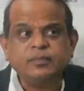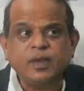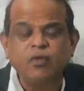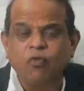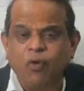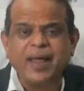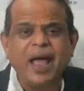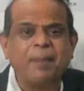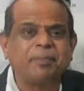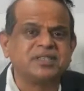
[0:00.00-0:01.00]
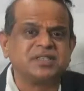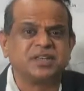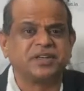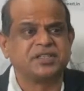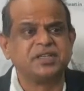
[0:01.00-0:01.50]
what happens
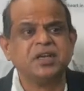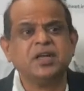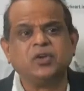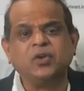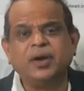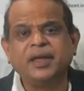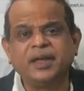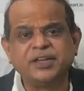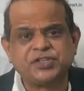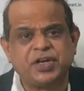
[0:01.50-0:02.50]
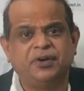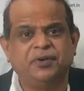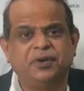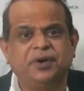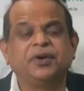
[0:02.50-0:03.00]
is you are taking a
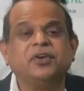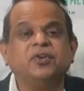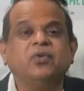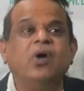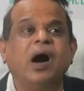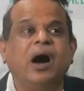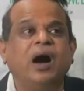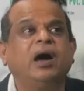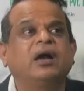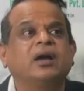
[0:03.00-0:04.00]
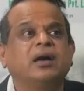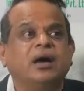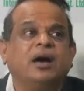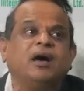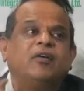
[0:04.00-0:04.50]
shower. You are
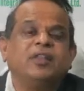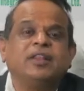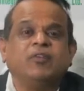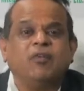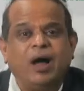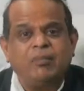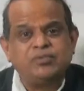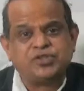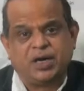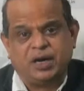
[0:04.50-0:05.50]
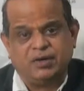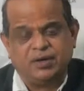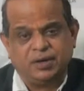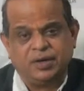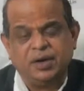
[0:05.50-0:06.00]
with the warm
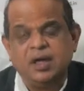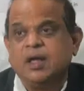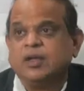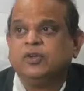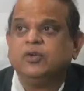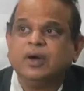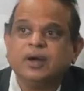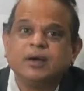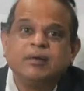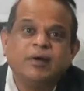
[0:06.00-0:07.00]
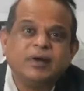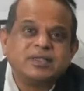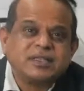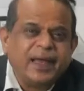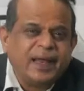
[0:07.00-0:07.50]
shower. Your
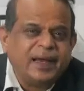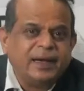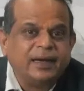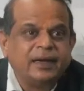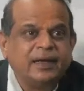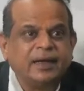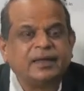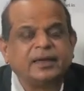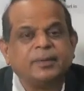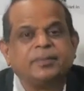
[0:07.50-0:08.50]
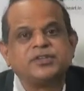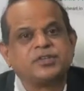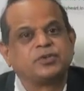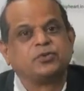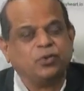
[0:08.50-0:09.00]
skin, the temperature
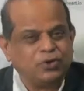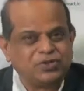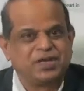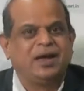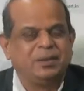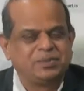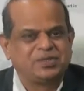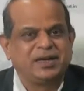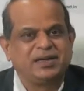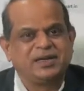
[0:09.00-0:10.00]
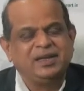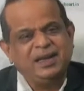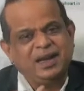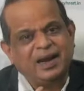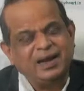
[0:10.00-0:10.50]
goes up slightly,
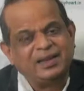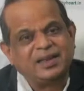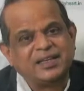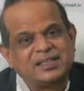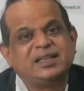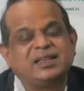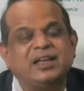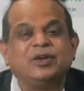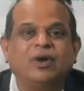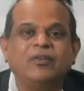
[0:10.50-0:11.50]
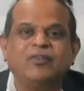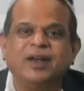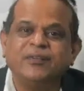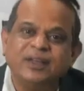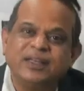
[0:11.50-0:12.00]
and there is a thing called
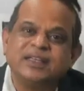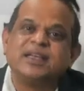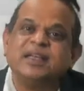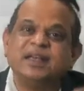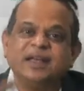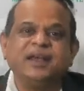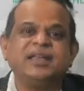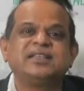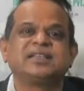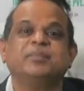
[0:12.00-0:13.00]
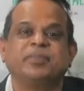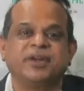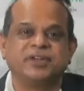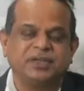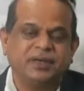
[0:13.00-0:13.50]
whenever there is an increased
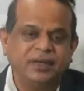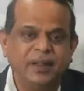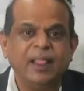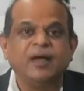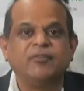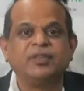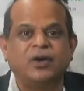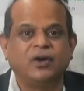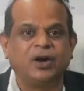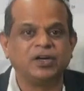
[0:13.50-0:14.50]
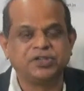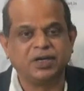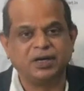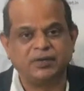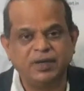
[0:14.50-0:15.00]
temperature with a hot
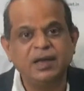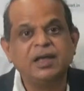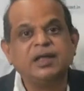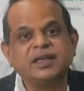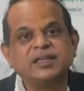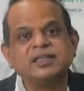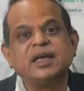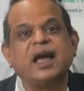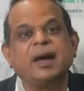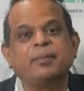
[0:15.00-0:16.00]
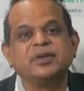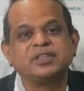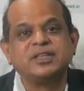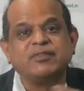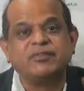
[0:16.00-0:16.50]
shower, there is a happens is
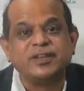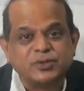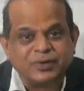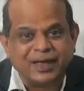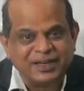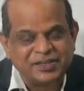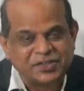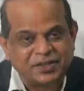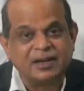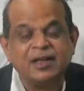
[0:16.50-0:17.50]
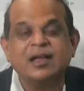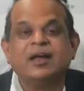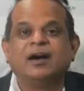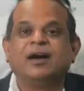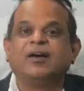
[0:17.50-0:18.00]
a vasodilation.
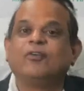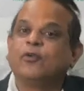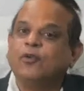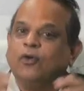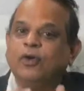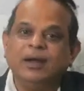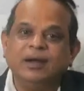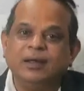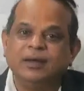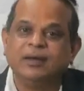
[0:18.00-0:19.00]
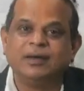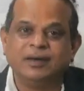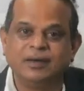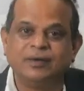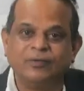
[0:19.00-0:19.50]
Cold
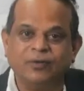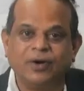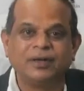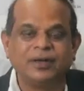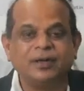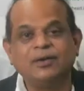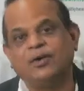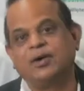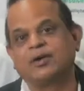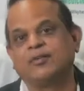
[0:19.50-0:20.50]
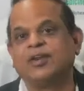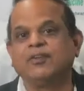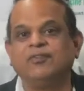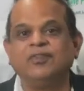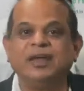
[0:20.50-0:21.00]
water, or
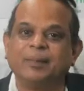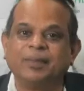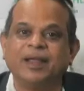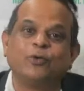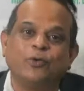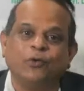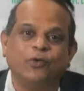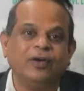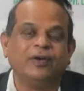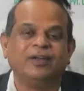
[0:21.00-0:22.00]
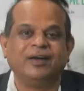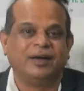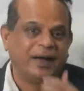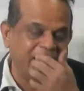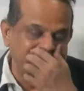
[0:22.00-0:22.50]
when we apply cold
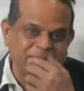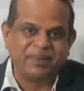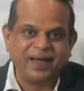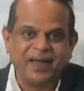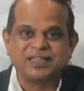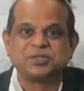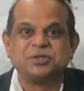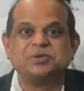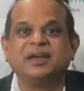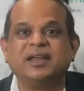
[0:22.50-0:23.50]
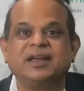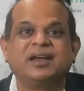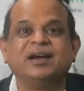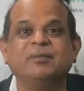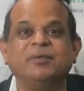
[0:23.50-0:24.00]
ice packs to any
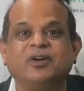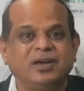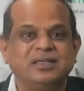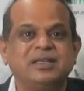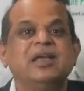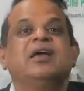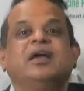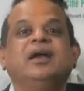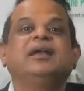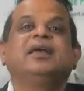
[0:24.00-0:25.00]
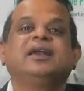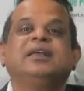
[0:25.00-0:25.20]
cut, because it there is a